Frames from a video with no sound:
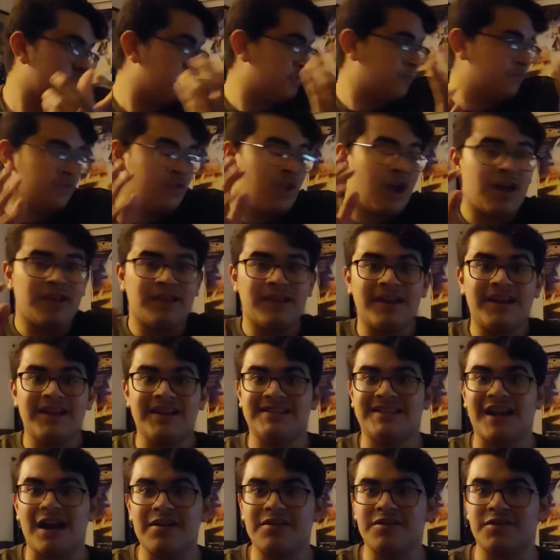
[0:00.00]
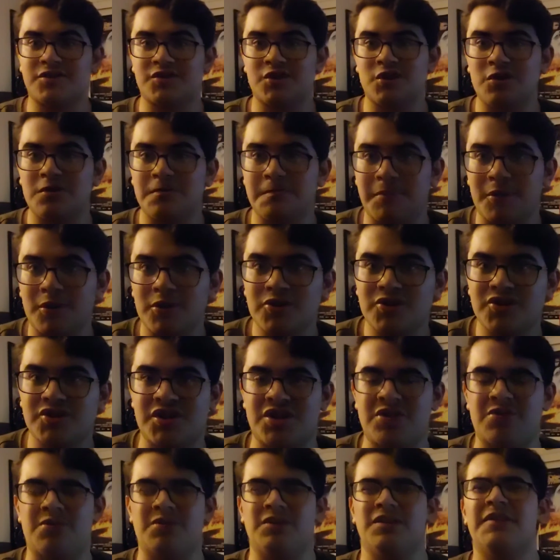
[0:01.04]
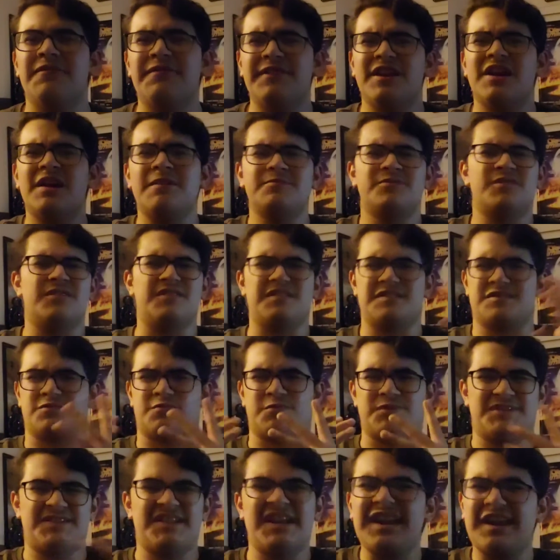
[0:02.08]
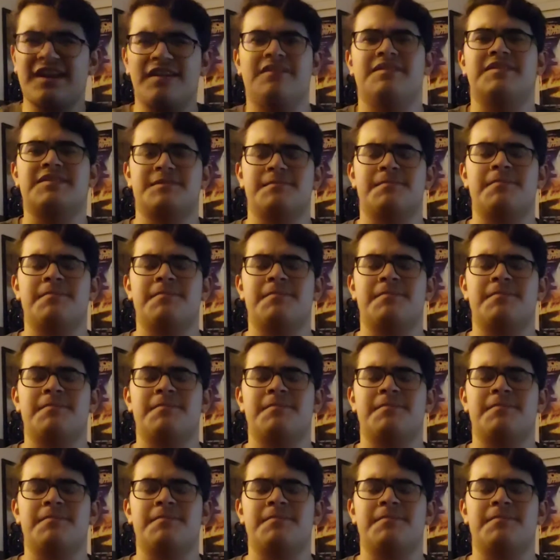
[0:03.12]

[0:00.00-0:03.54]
not letting down a certain person, or living up to this ridiculous,